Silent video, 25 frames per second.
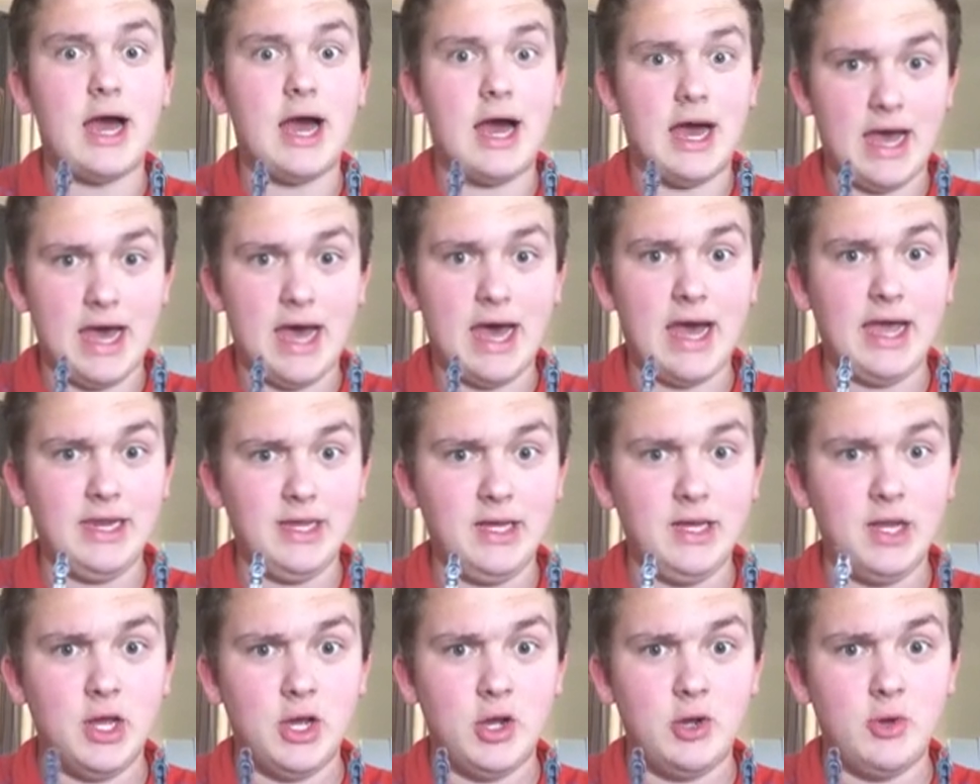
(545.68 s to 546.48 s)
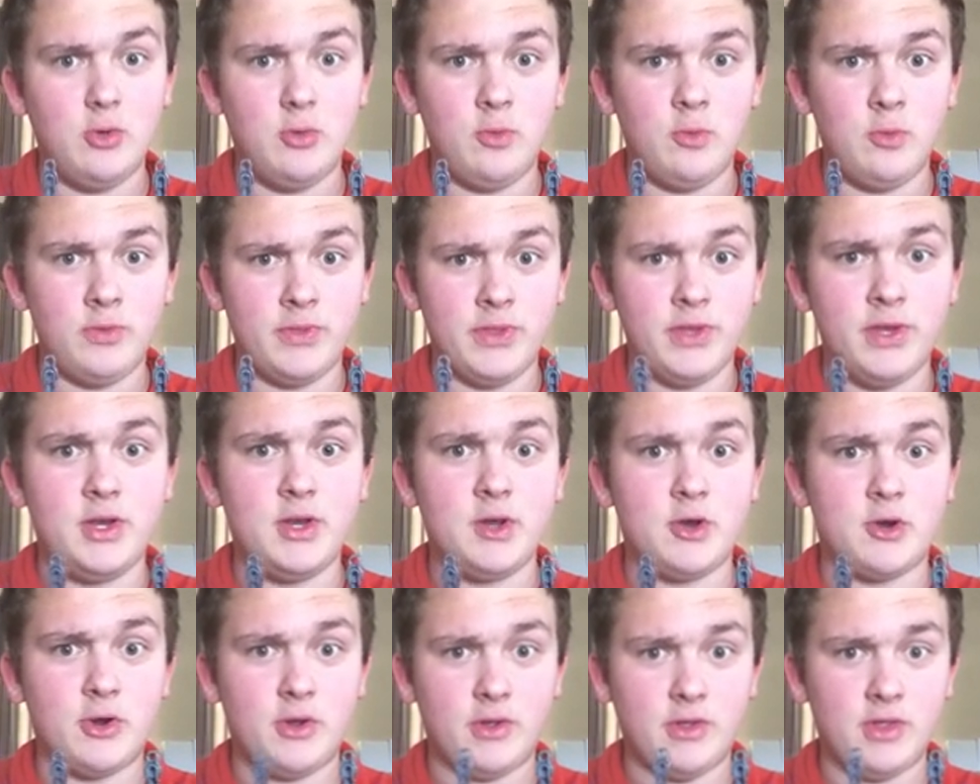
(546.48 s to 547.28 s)
I know the
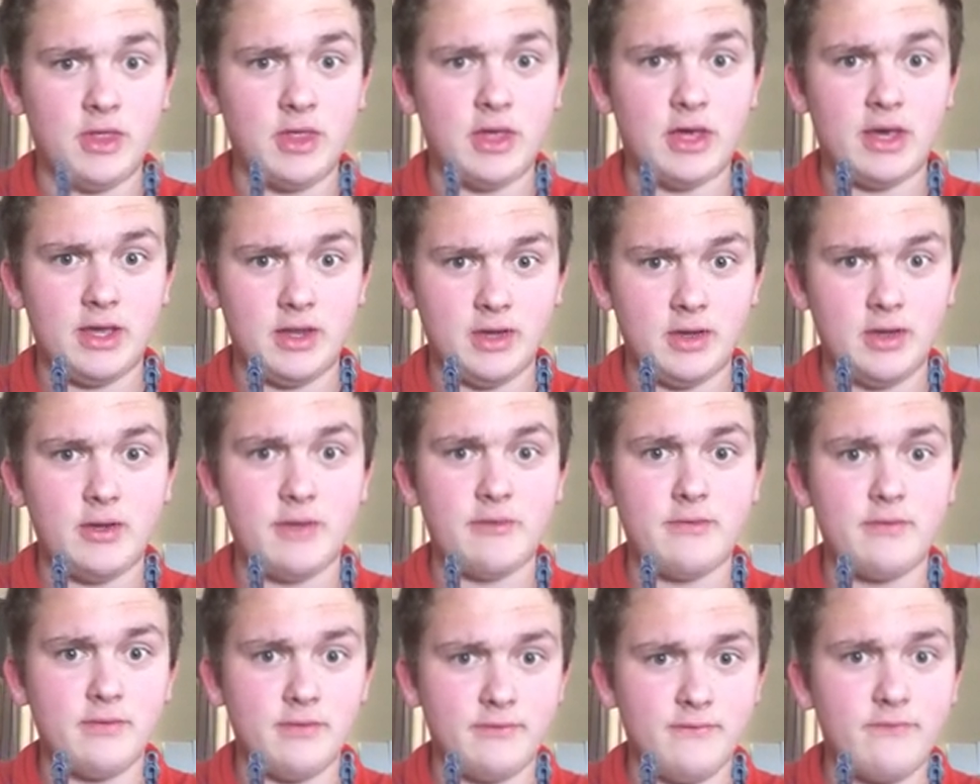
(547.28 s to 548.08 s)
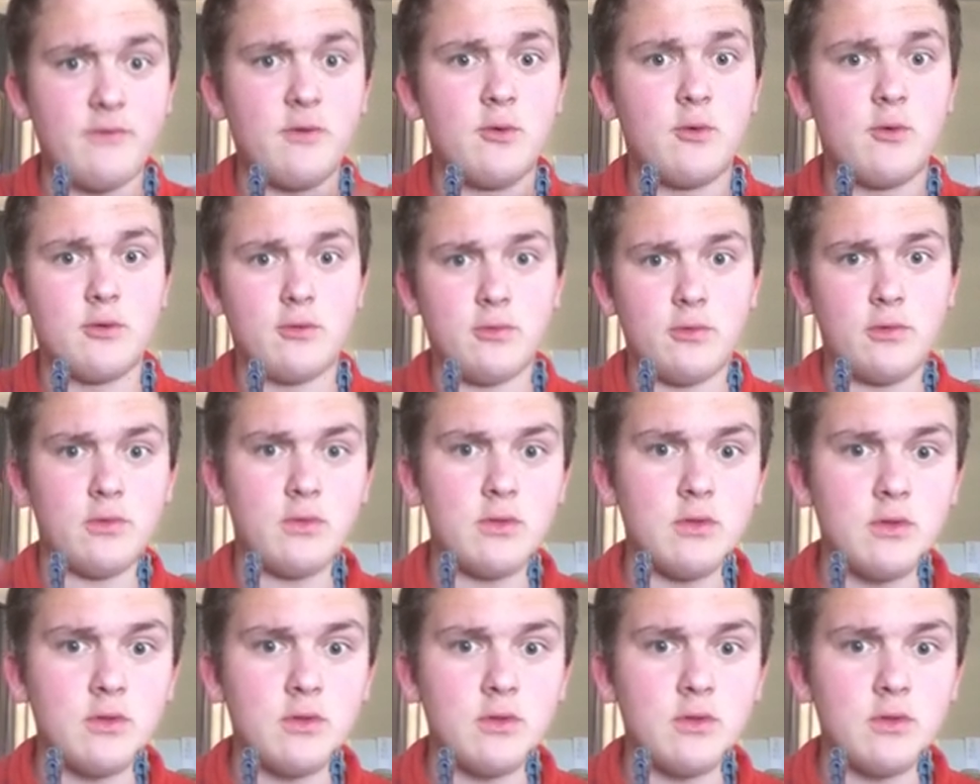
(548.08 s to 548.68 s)
dark side of the Force.